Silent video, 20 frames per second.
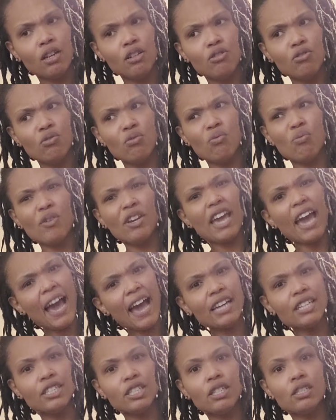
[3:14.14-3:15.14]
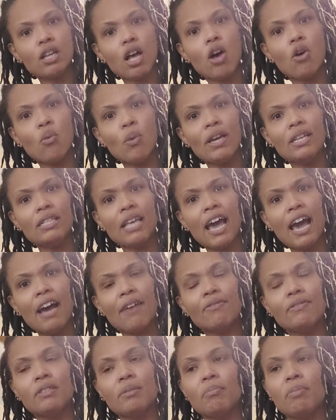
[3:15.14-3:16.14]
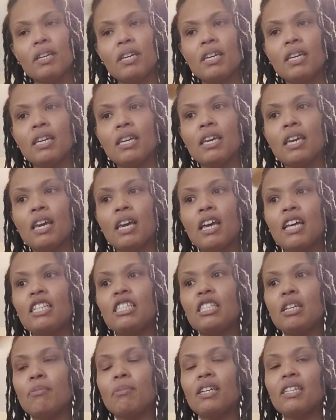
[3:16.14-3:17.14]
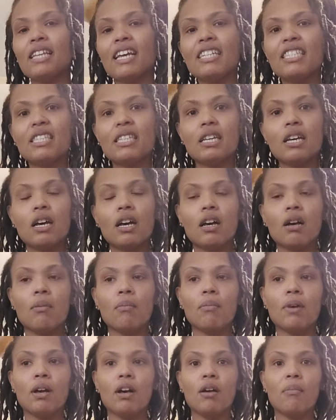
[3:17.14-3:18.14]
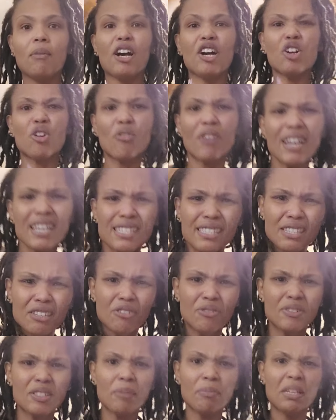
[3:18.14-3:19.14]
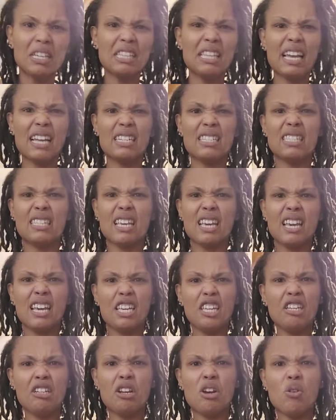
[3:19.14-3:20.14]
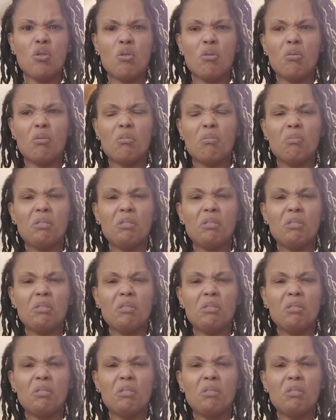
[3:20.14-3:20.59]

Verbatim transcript: Do reactions always have to be something that's um, um, aggressive, something that's you know,